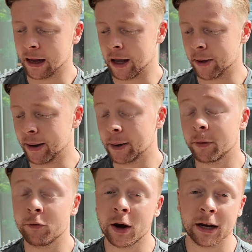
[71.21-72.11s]
And I'm
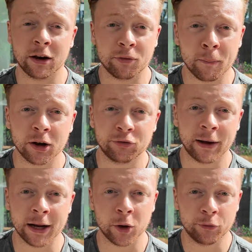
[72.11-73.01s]
providing as much
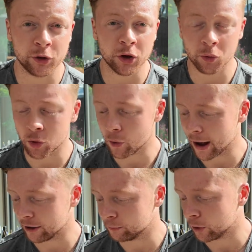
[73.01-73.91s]
value for you all
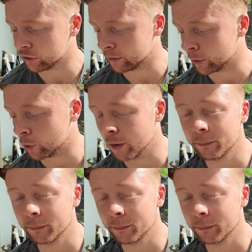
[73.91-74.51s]
as possible.